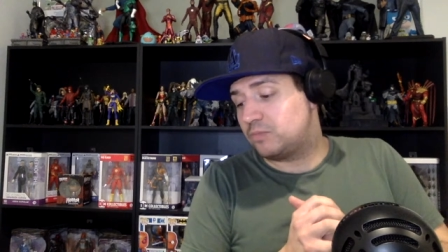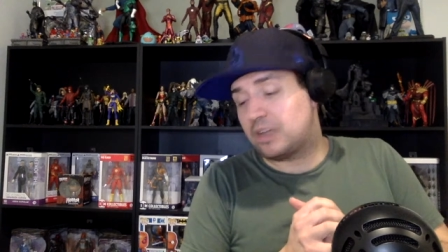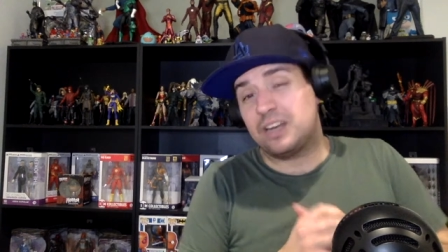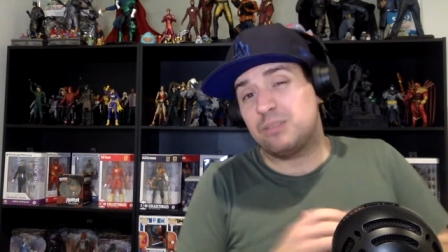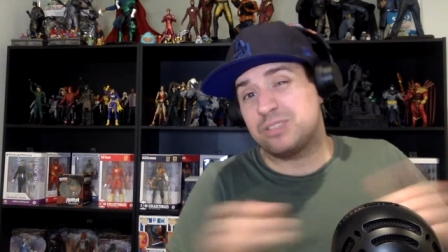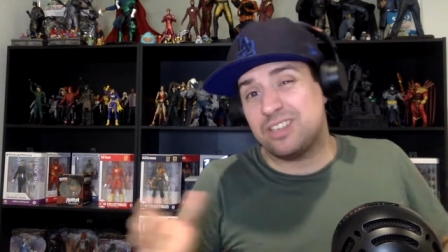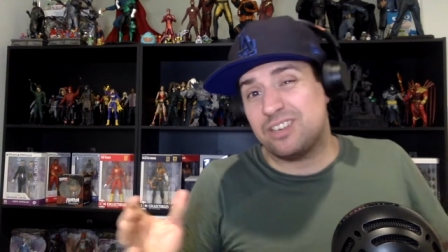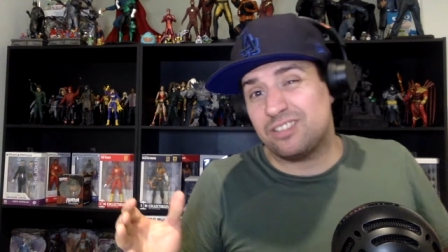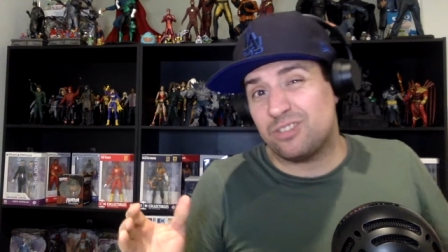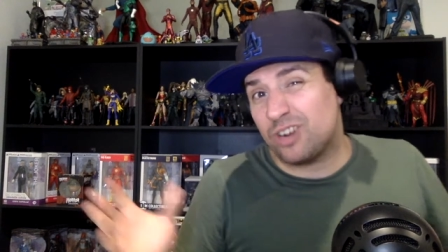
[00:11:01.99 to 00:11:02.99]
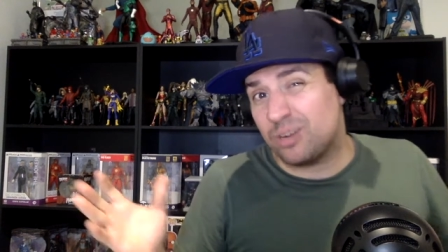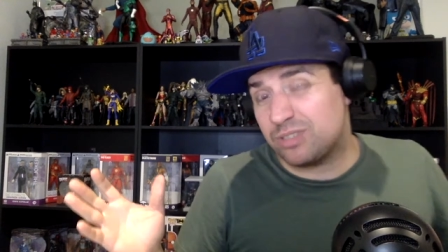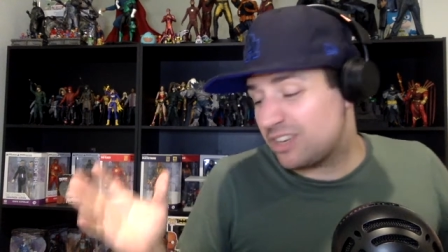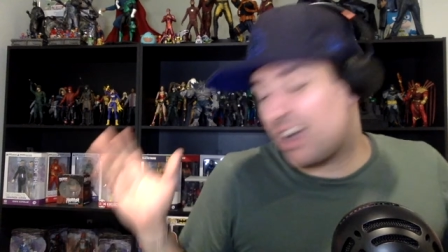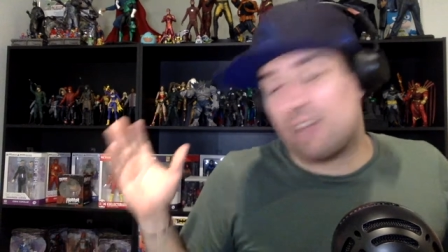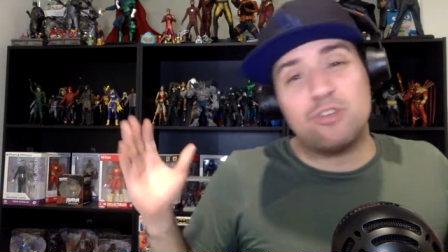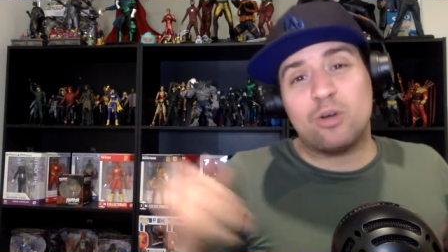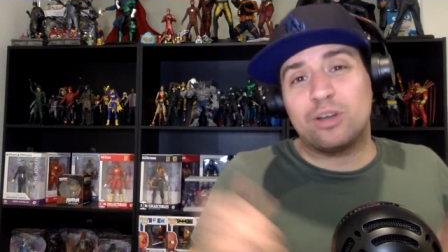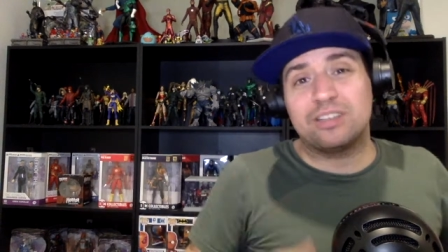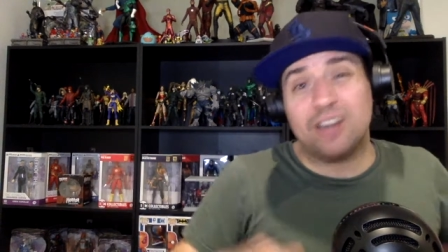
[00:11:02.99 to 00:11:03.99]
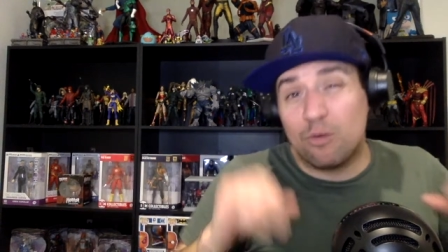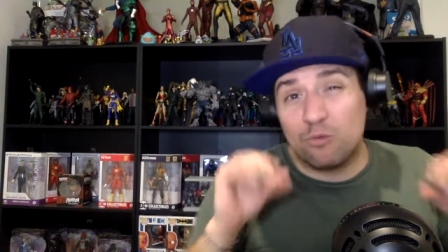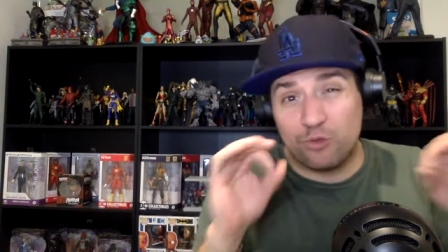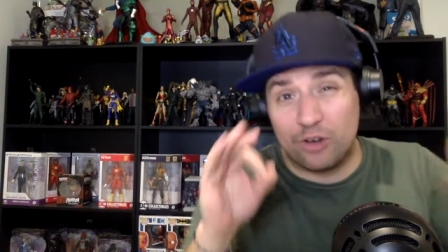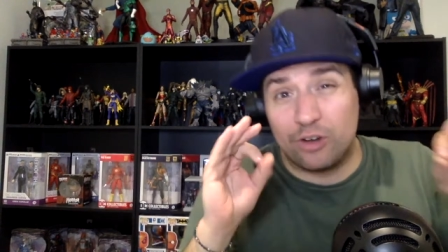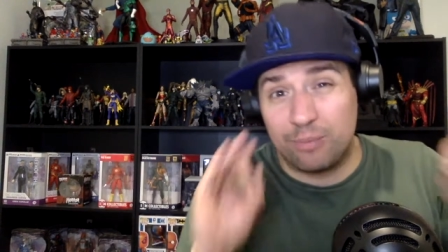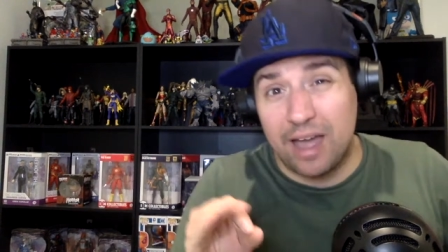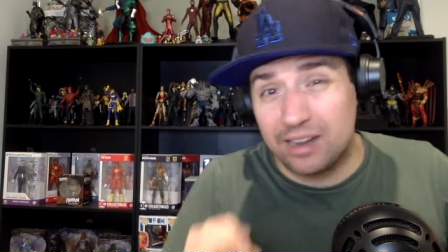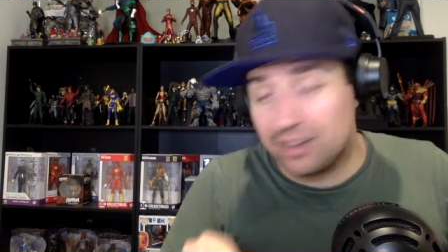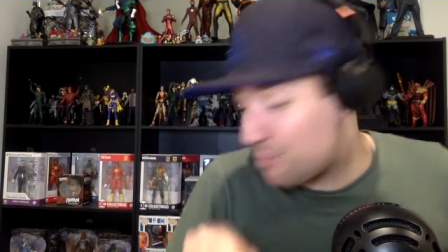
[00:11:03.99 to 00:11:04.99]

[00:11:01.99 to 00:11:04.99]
80%, 90%. I have no idea. I'm very bad in the.